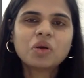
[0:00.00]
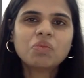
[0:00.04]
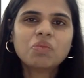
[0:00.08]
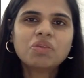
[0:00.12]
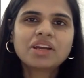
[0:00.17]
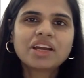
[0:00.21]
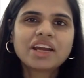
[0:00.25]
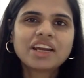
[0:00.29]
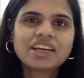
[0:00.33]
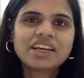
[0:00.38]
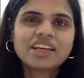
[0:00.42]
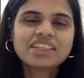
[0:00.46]
shows a
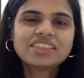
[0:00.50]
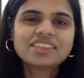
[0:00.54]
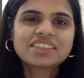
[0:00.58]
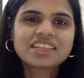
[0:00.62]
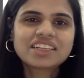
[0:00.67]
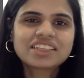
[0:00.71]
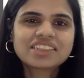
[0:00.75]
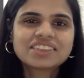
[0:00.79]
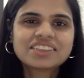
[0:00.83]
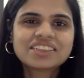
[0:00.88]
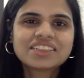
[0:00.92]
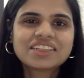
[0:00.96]
complicated
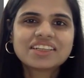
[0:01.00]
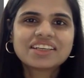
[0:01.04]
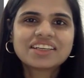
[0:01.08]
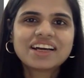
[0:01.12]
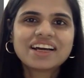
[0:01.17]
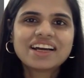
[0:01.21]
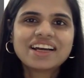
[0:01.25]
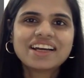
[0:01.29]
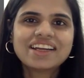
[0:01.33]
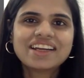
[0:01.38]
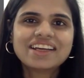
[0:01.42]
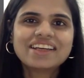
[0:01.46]
structure
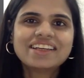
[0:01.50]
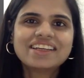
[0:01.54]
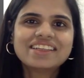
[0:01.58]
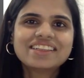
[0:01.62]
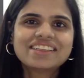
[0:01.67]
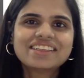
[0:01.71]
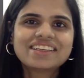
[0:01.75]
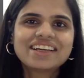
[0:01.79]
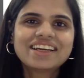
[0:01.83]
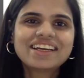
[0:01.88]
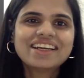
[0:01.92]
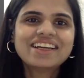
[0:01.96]

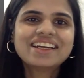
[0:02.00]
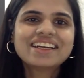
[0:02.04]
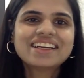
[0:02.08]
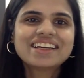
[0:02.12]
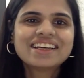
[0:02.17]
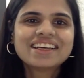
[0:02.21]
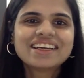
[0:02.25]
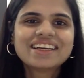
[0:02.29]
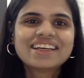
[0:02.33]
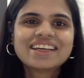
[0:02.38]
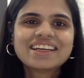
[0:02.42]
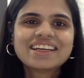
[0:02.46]
underneath, right?